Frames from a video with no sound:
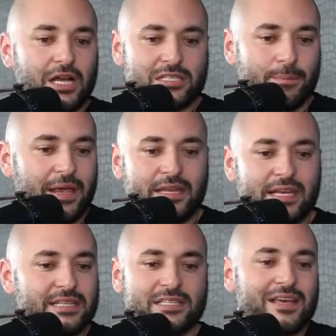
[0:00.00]
a custom
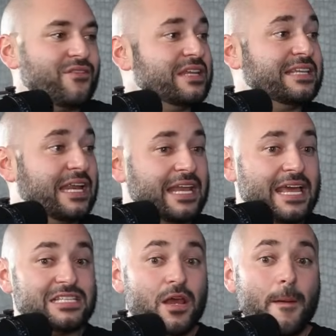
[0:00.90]
painting, it's 7 to 10
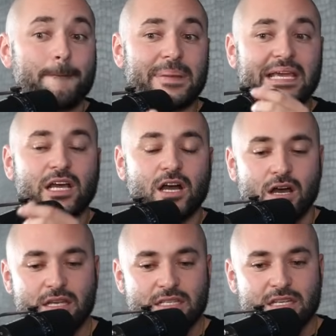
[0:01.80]
days
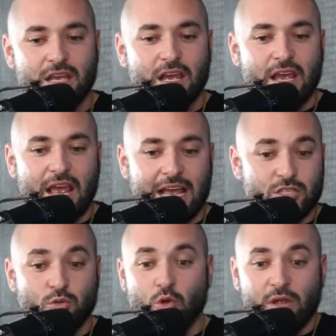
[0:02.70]
because,
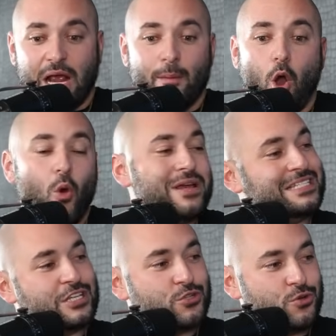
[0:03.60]
as you know, like I'm
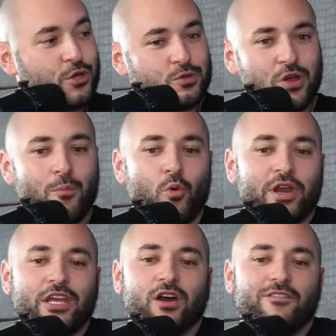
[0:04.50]
always in the studio. So I'm
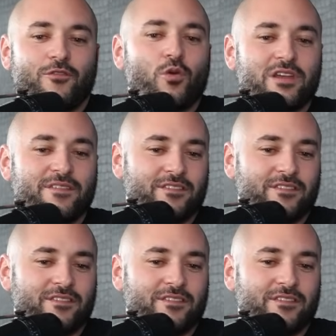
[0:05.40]
working on 40,